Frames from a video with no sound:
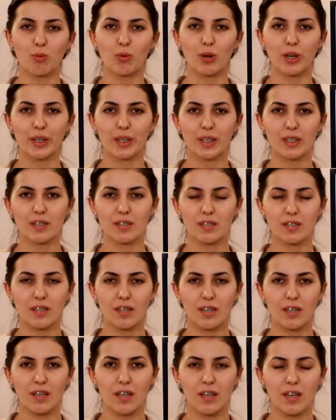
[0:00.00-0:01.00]
work.
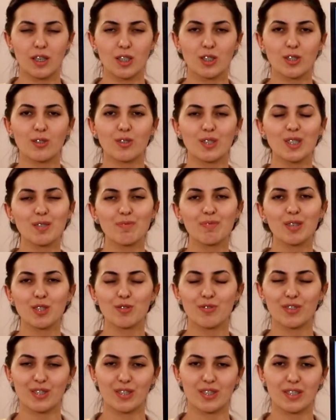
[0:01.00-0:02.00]
So this much
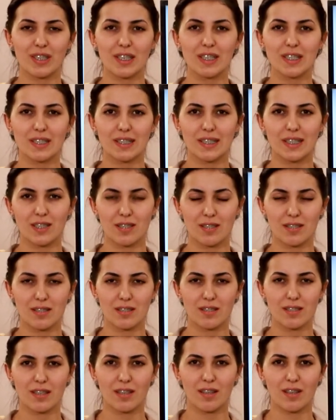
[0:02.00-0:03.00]
for today's
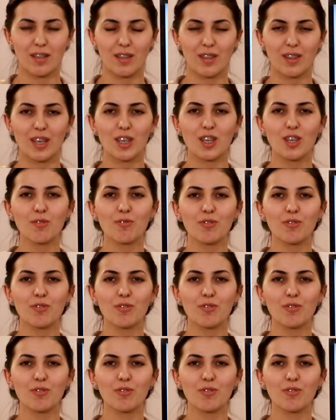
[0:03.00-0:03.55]
lesson. Thank you